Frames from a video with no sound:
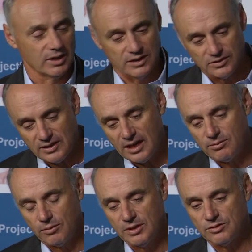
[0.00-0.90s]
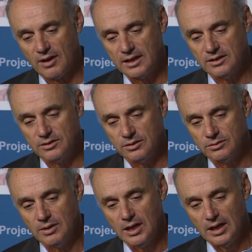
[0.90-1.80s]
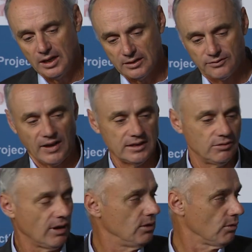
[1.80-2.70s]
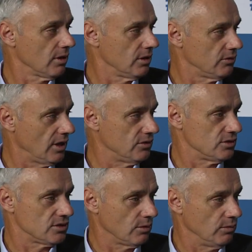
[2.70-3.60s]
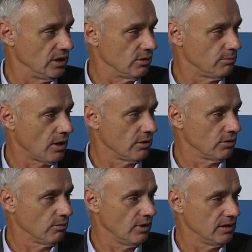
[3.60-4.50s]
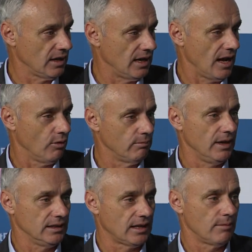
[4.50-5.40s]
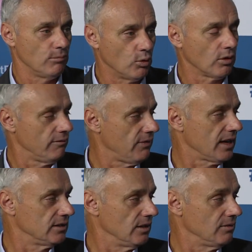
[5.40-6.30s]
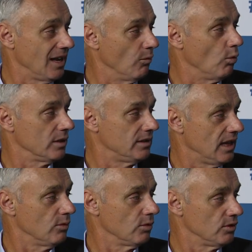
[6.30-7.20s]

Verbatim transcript: Right. Instead, what we tried to do is find great organizations that we could partner with and help make them more effective at what they were